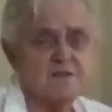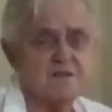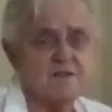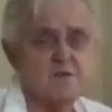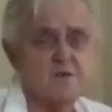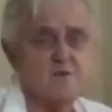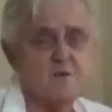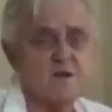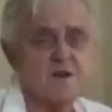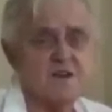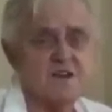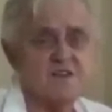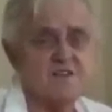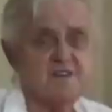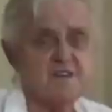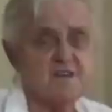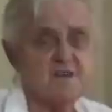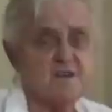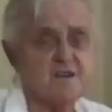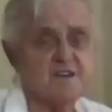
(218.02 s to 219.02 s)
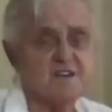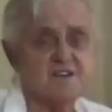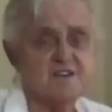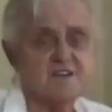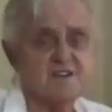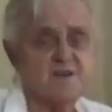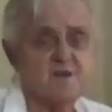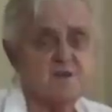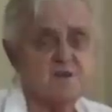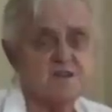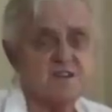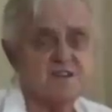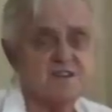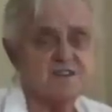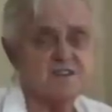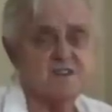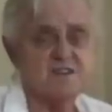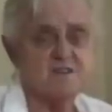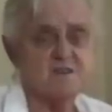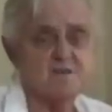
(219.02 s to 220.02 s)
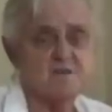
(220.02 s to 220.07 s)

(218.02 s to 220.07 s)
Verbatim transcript: still one in there. I just noticed it.